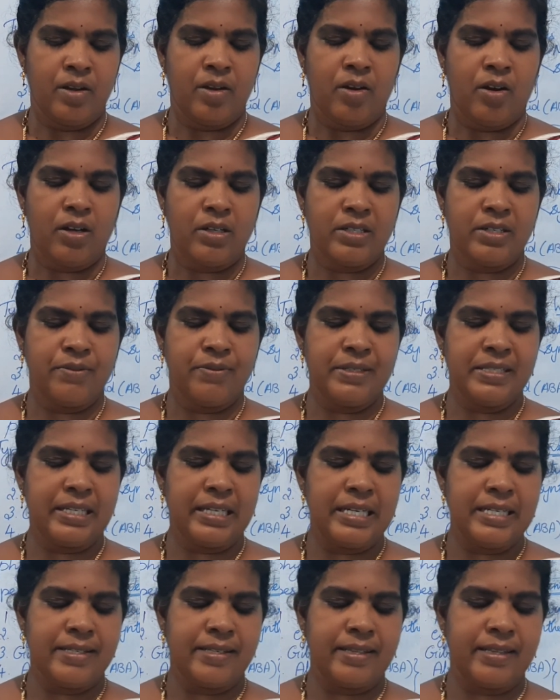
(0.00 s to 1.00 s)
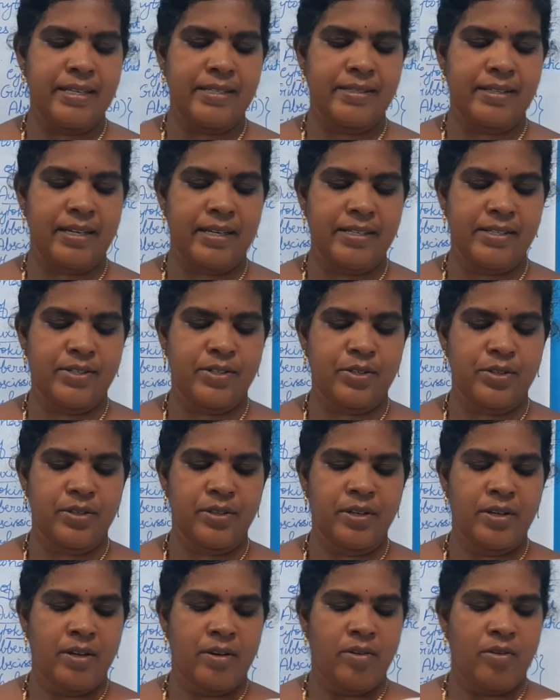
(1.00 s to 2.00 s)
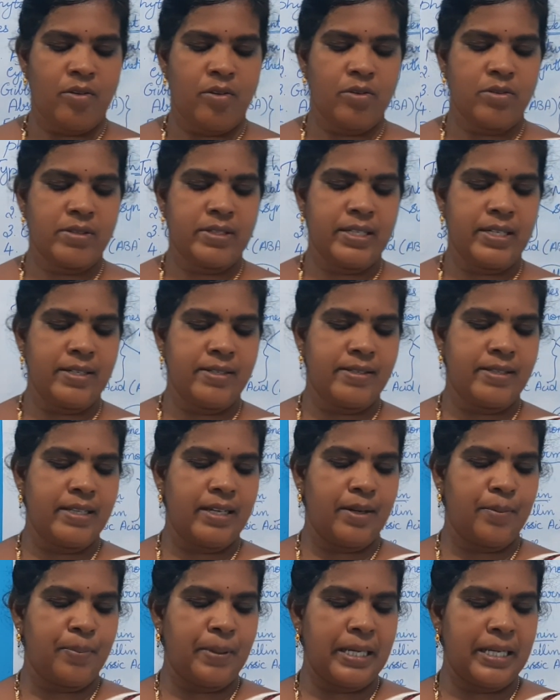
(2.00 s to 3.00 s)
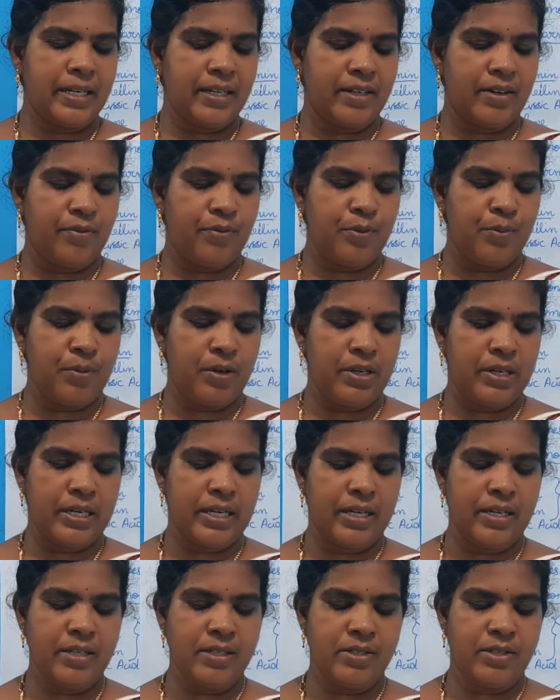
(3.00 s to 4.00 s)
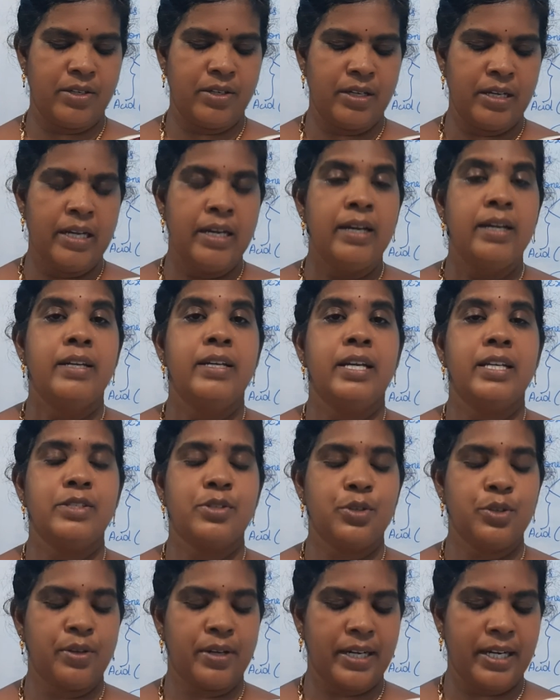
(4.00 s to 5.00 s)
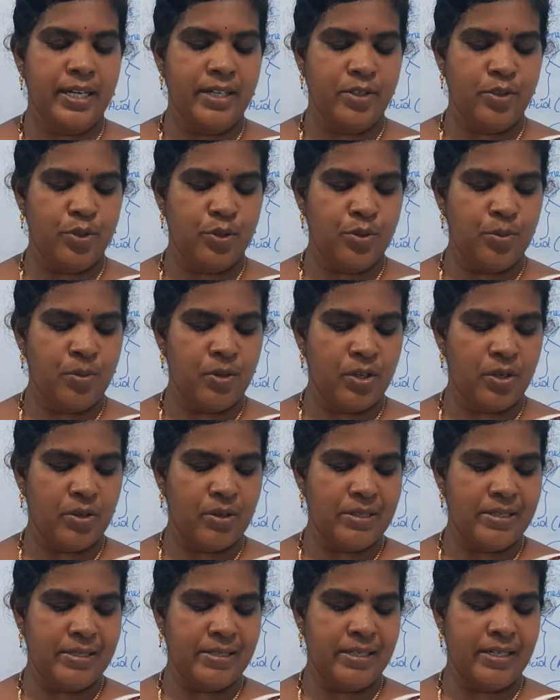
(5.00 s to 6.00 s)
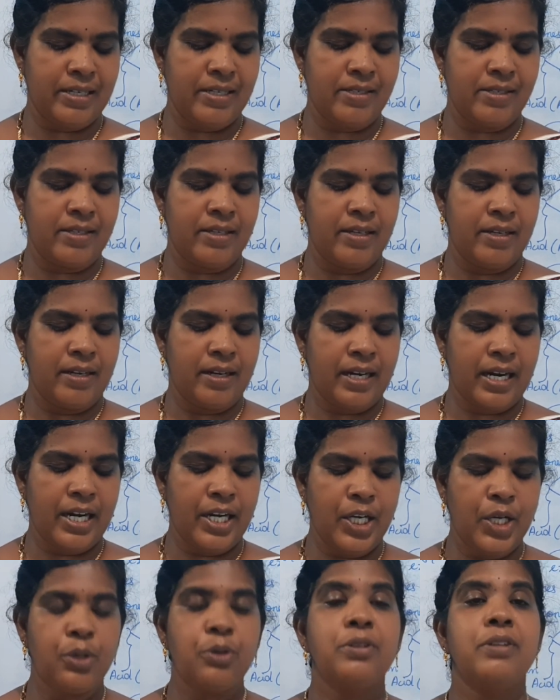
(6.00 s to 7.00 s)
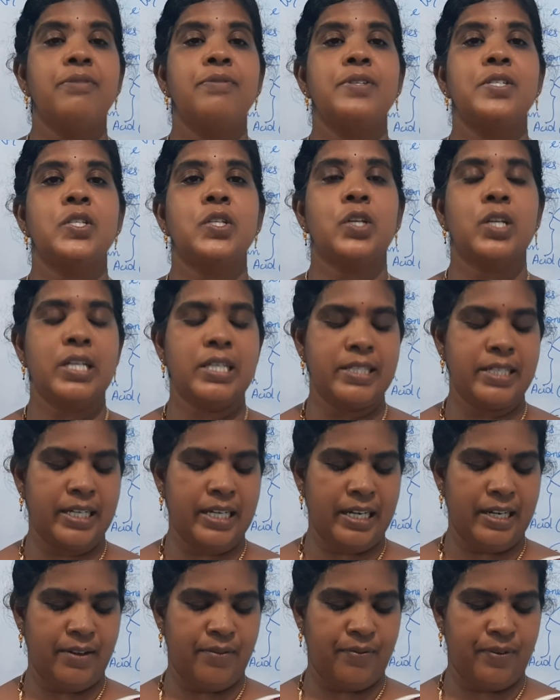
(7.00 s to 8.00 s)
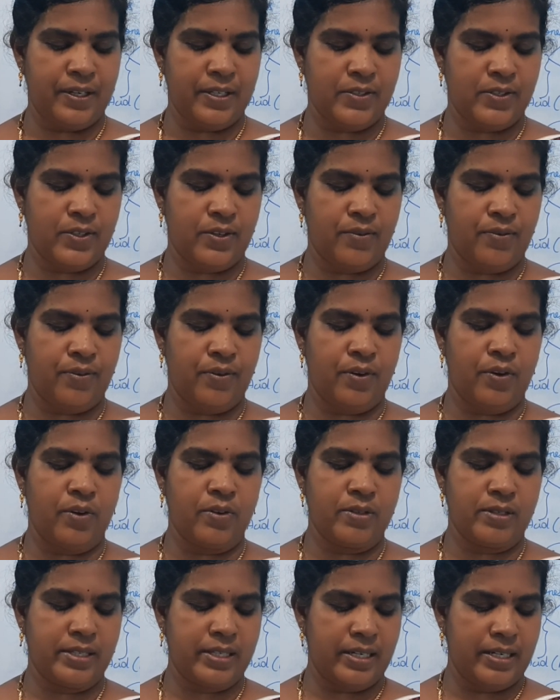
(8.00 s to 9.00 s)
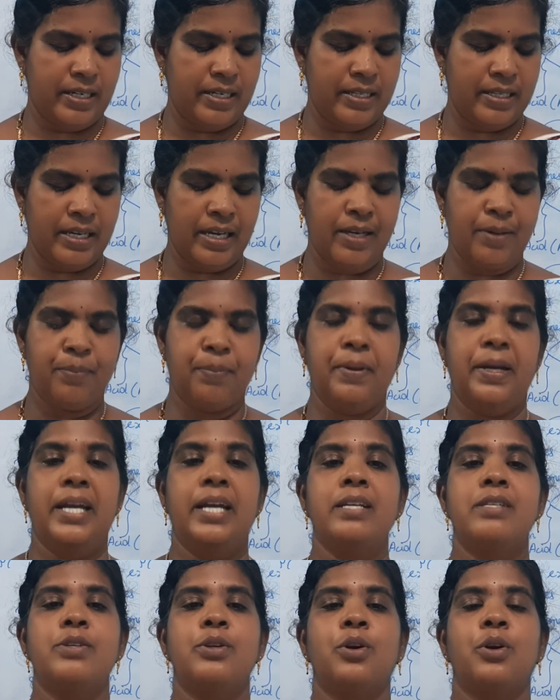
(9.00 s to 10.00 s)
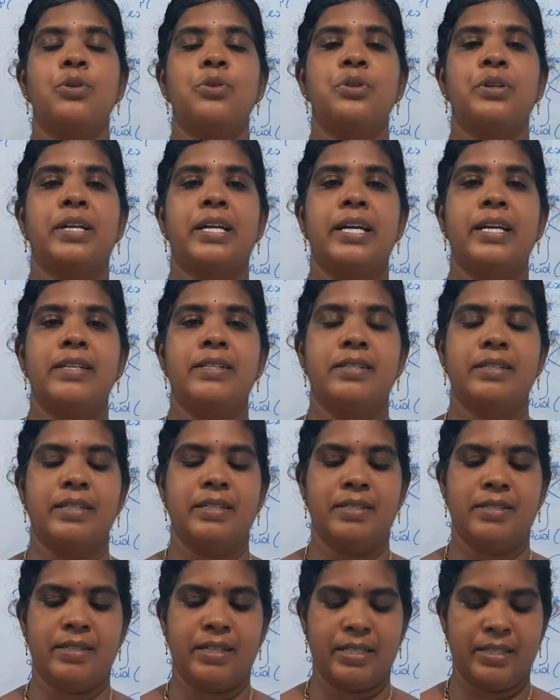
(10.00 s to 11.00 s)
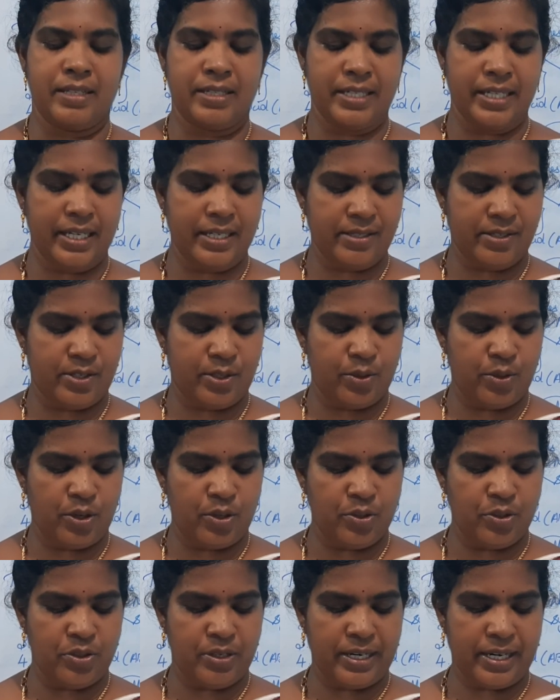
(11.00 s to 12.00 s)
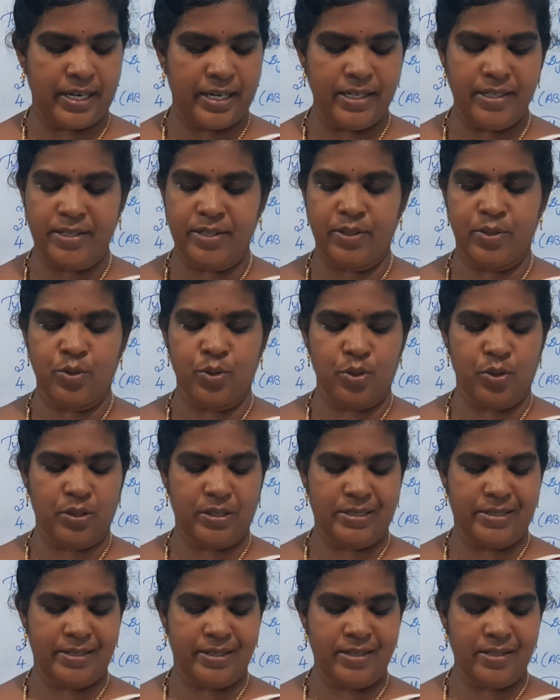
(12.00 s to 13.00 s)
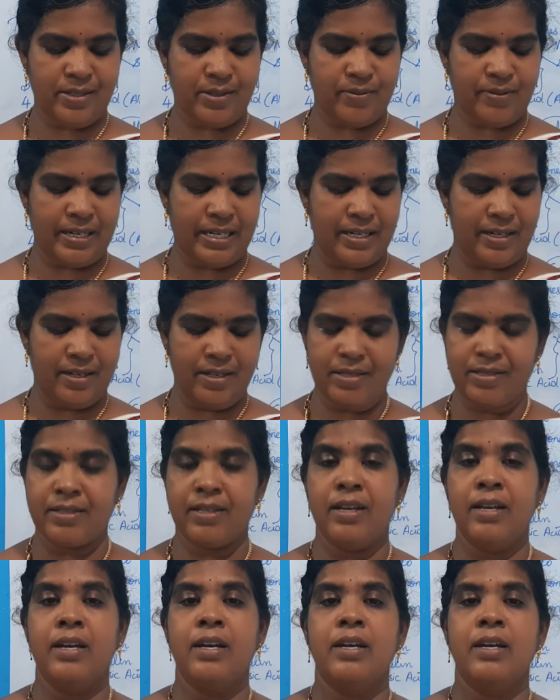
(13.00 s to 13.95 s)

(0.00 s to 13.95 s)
Artificially synthesized auxins, that paragraph you mark it. Next you write 2 more questions. Write down the physiological effects of auxin. In that page you have to write, inside the text you have to write 2 questions. One is